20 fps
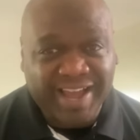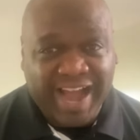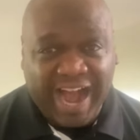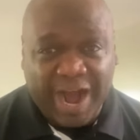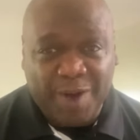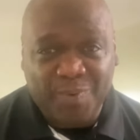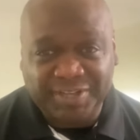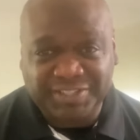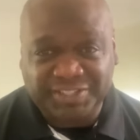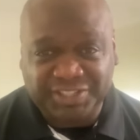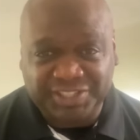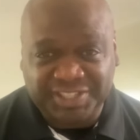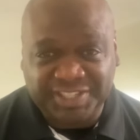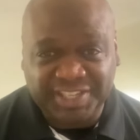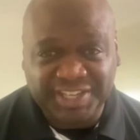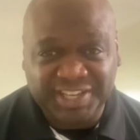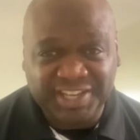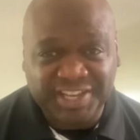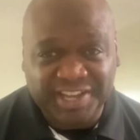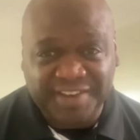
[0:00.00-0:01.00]
I want to
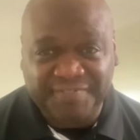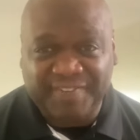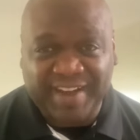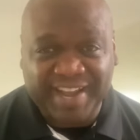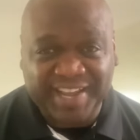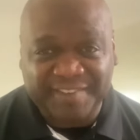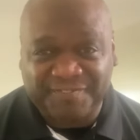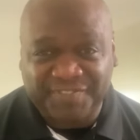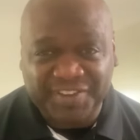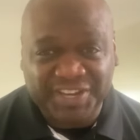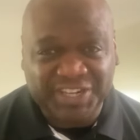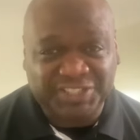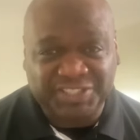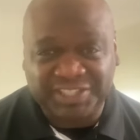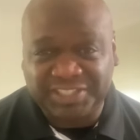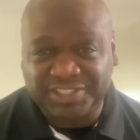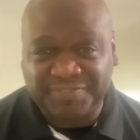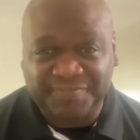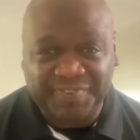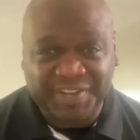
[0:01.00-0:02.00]
see if I can finish
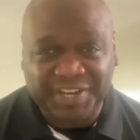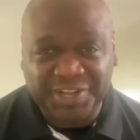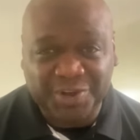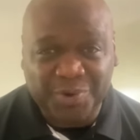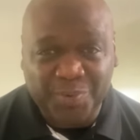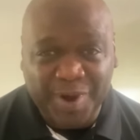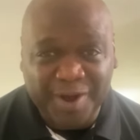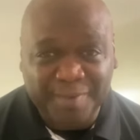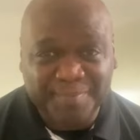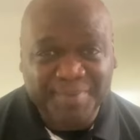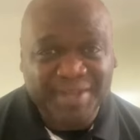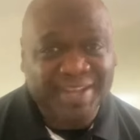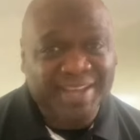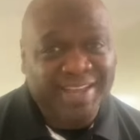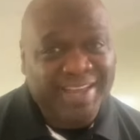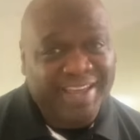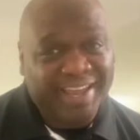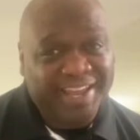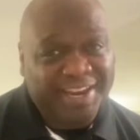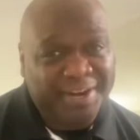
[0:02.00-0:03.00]
this video up
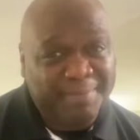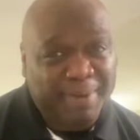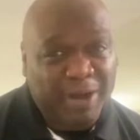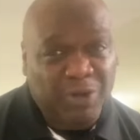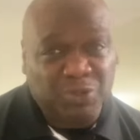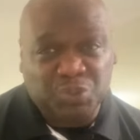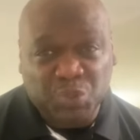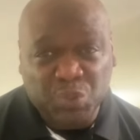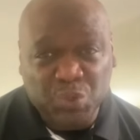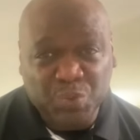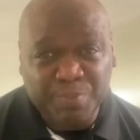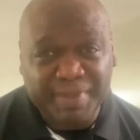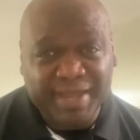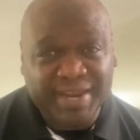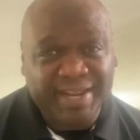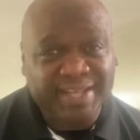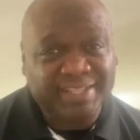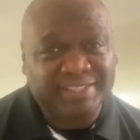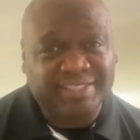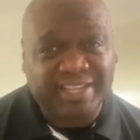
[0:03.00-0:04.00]
in about 2
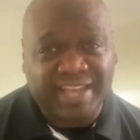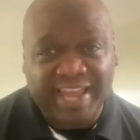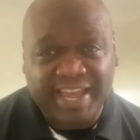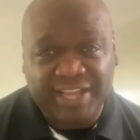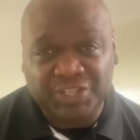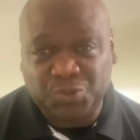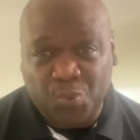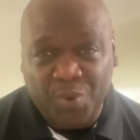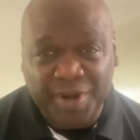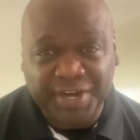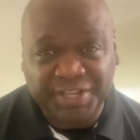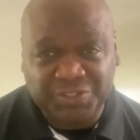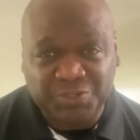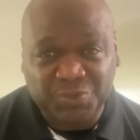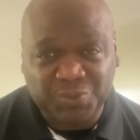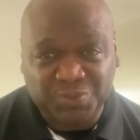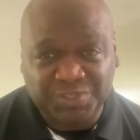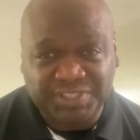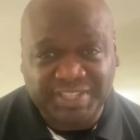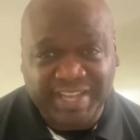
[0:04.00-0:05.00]
minutes and
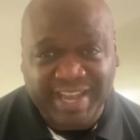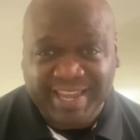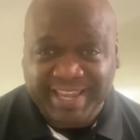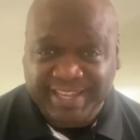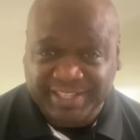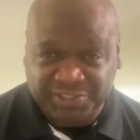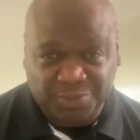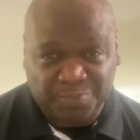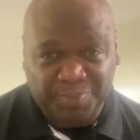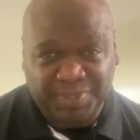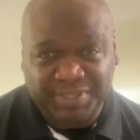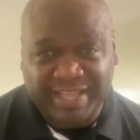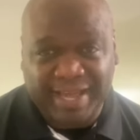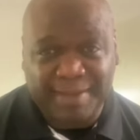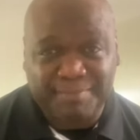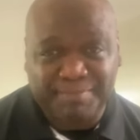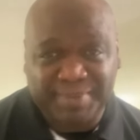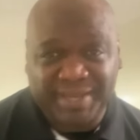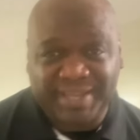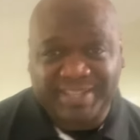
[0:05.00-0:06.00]
22 seconds. So with
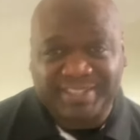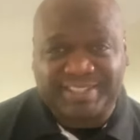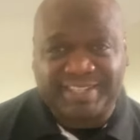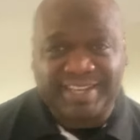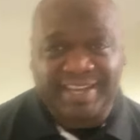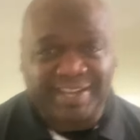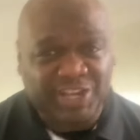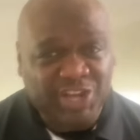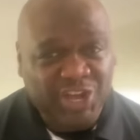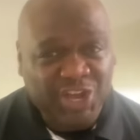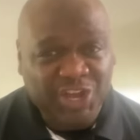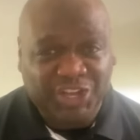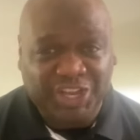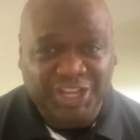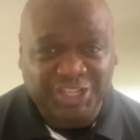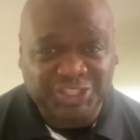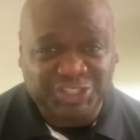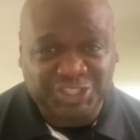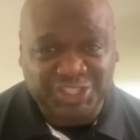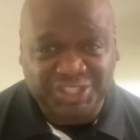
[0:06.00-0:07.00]
that being said,
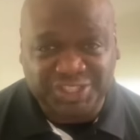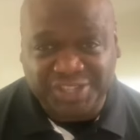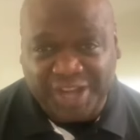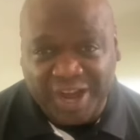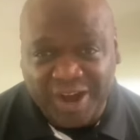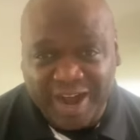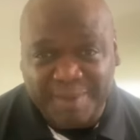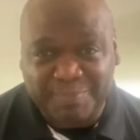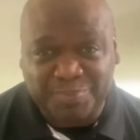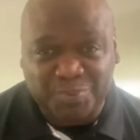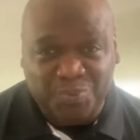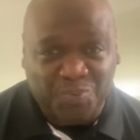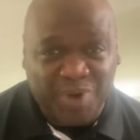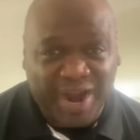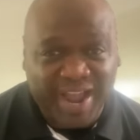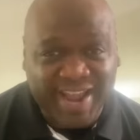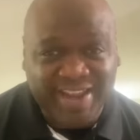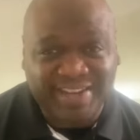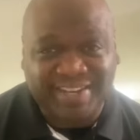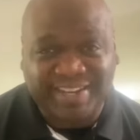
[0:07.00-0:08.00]
let's just hop
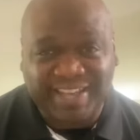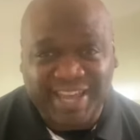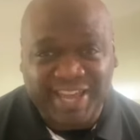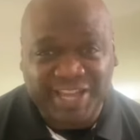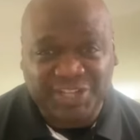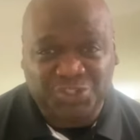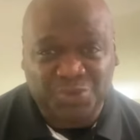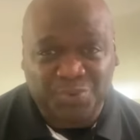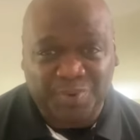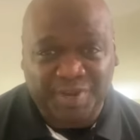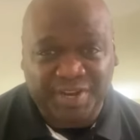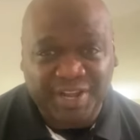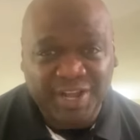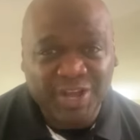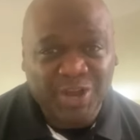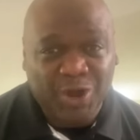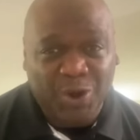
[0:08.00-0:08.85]
right into it.